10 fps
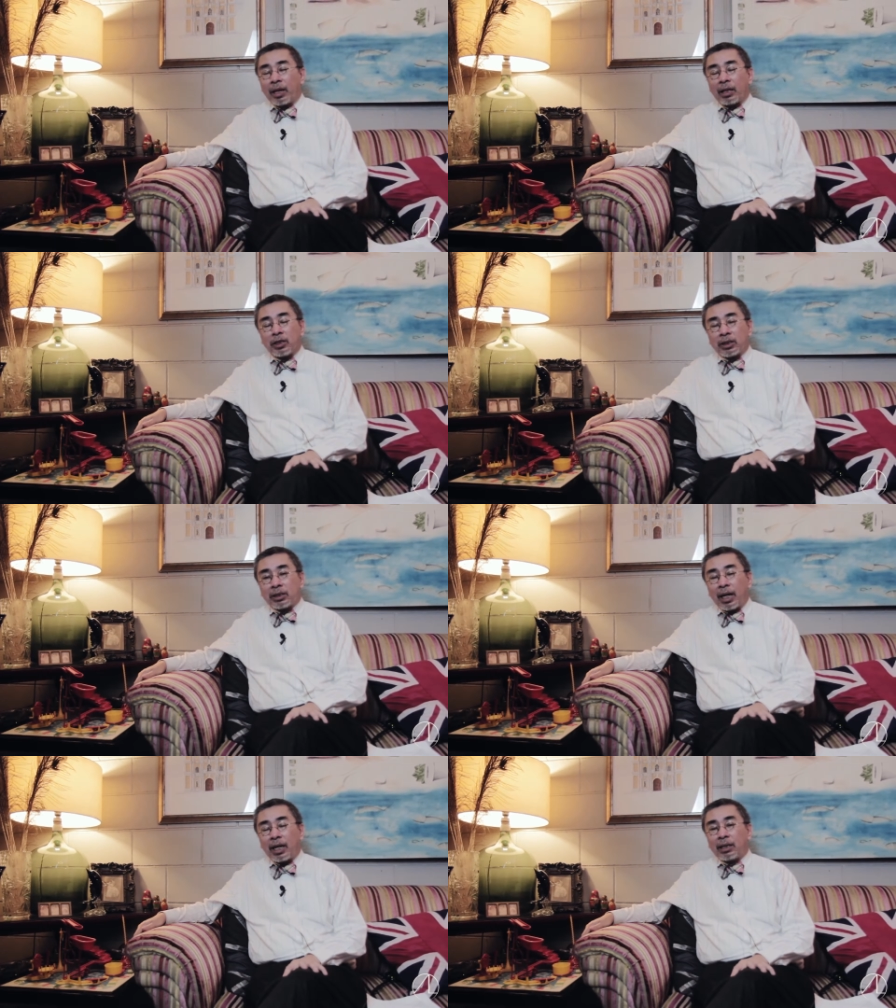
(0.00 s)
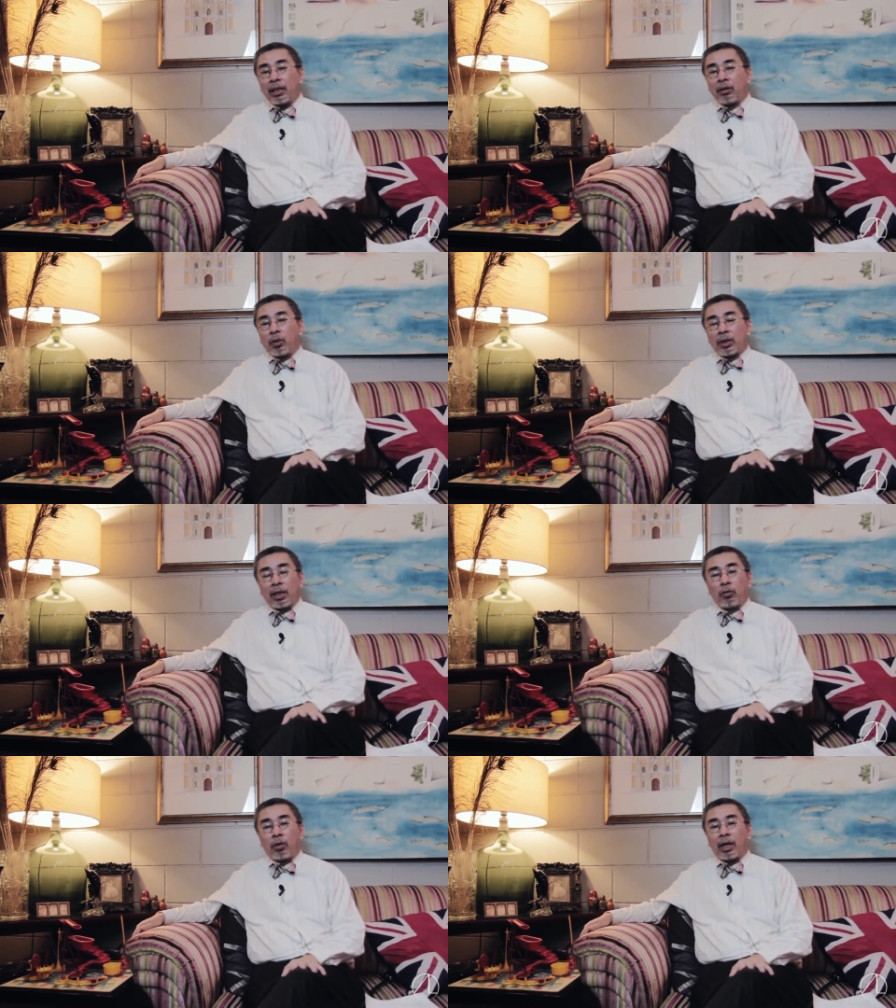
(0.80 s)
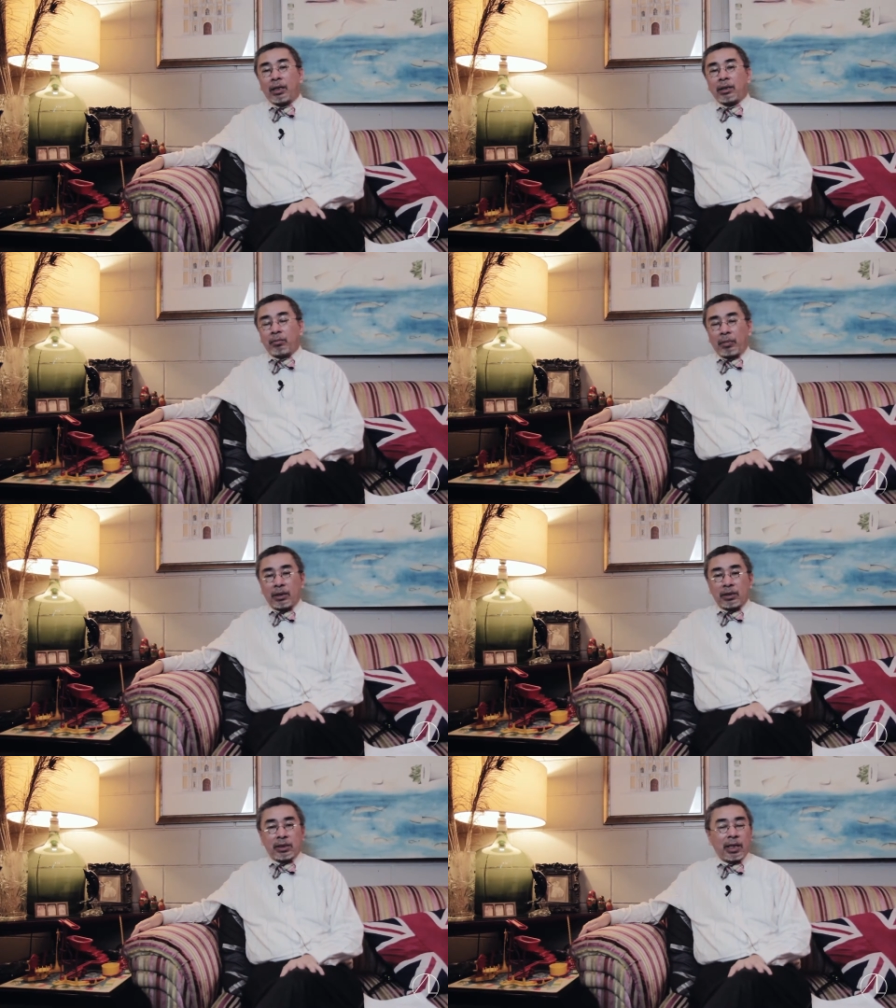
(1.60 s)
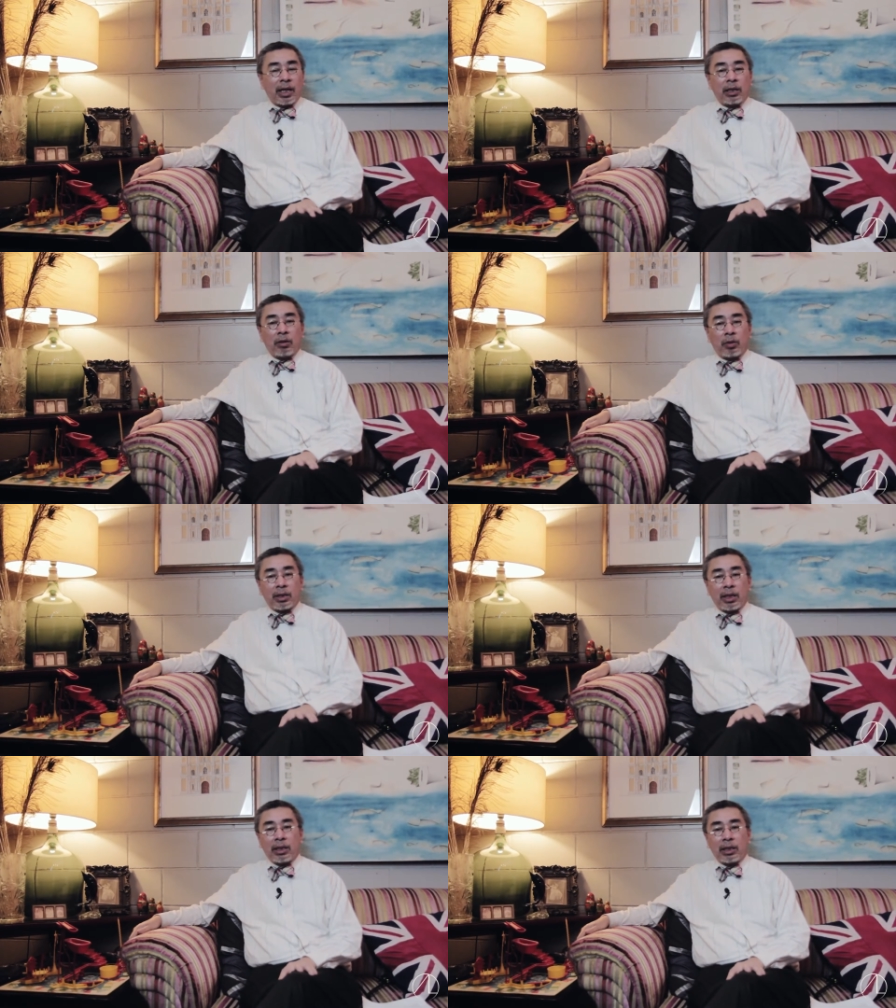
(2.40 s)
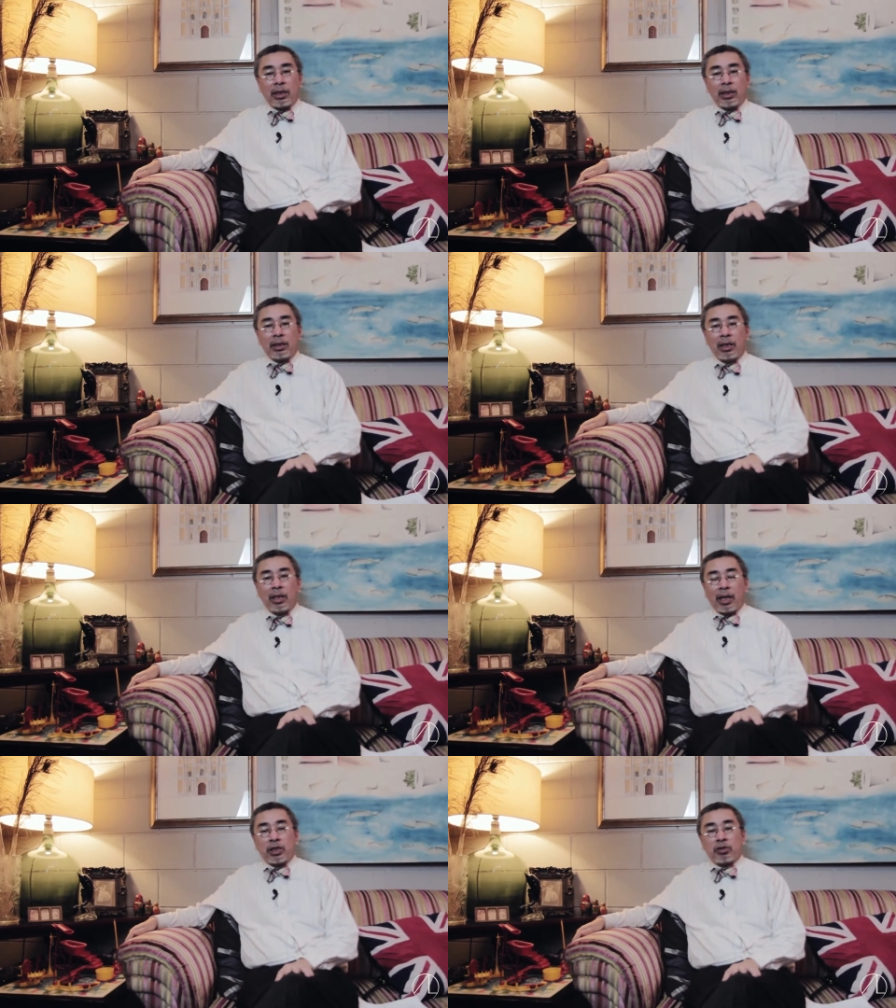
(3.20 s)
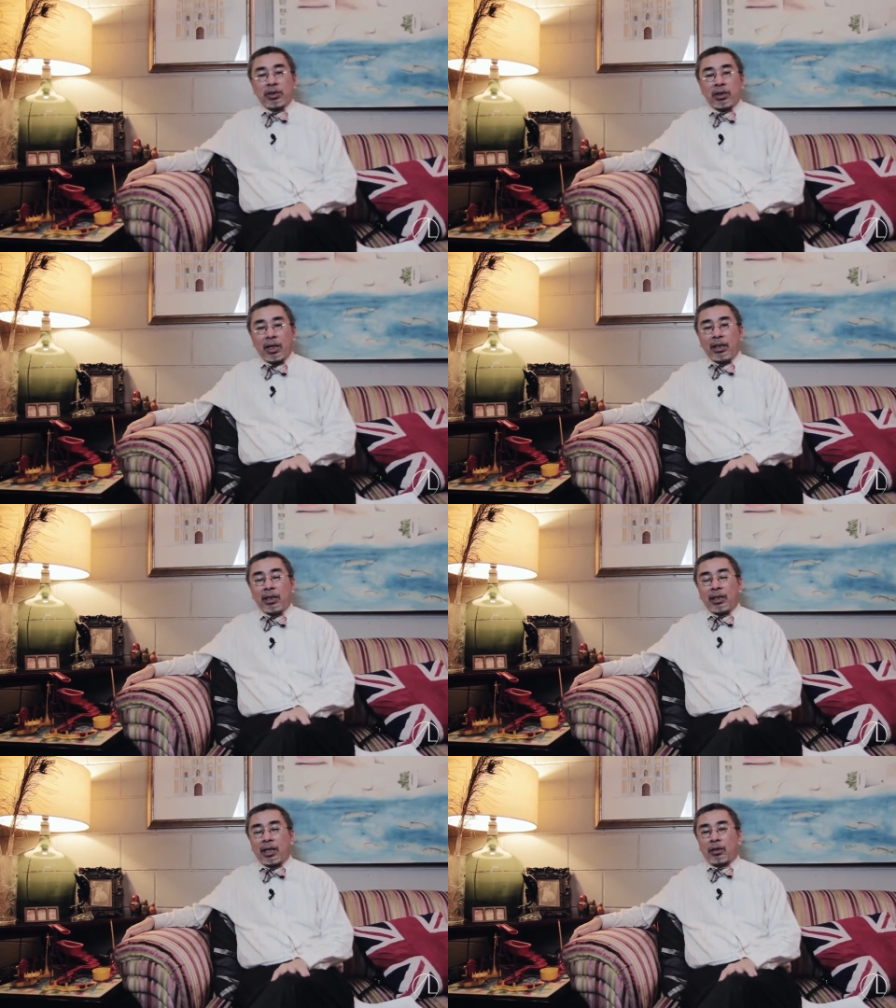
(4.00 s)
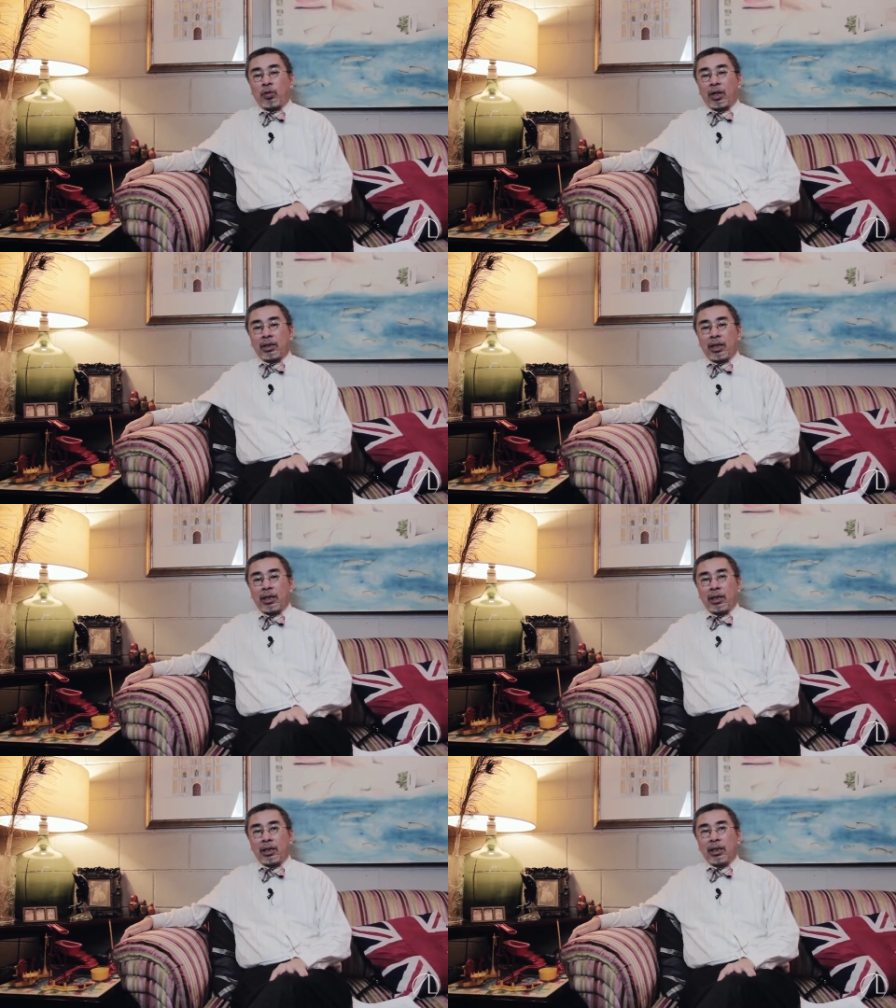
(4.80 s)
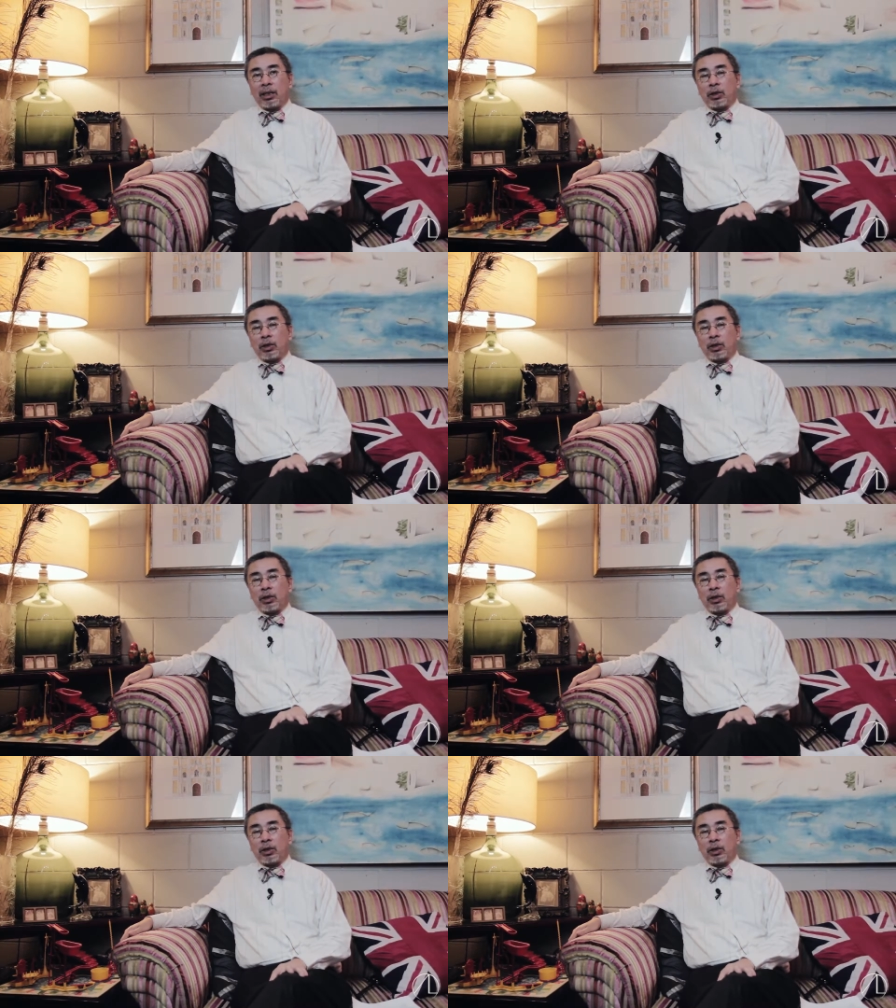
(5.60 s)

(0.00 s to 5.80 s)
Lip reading: understanding what they want, by understanding what they need, and translating that want and need